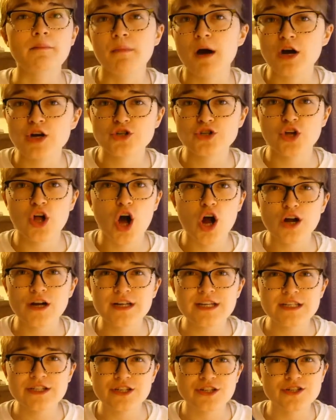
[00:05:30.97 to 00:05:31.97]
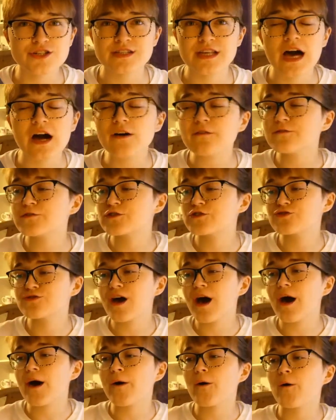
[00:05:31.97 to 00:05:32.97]
martial artist herself,
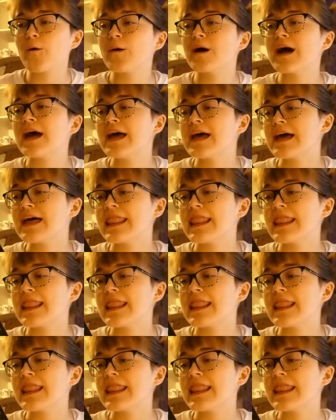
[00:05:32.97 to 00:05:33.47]
so